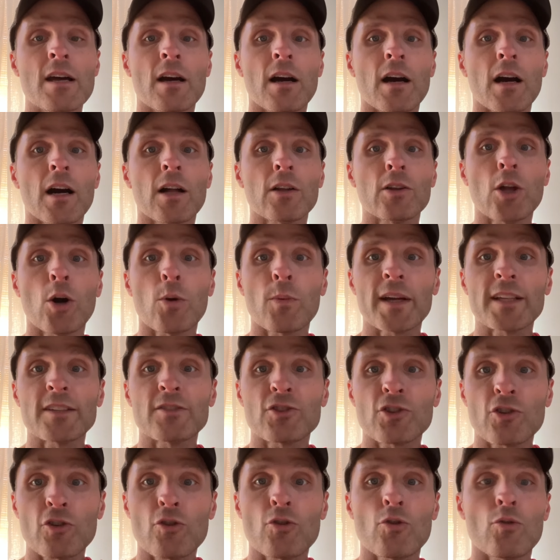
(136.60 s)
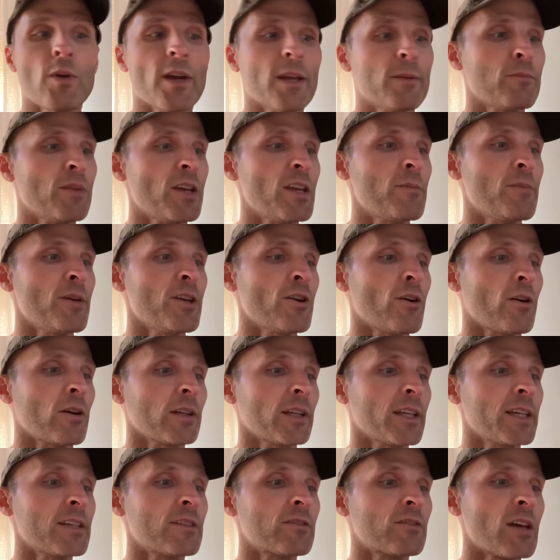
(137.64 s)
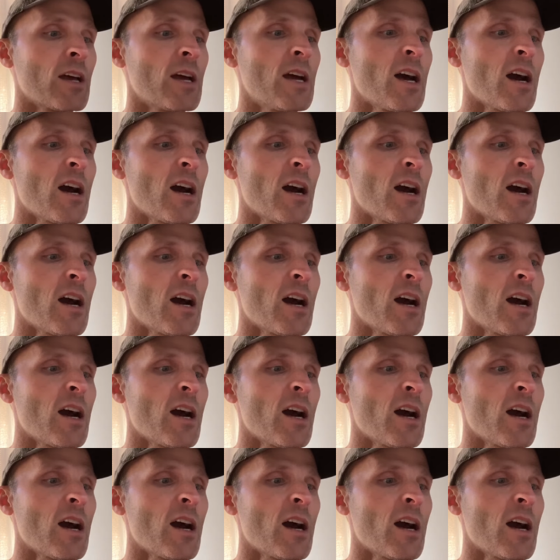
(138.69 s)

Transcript: low-end 2 in PPR leagues.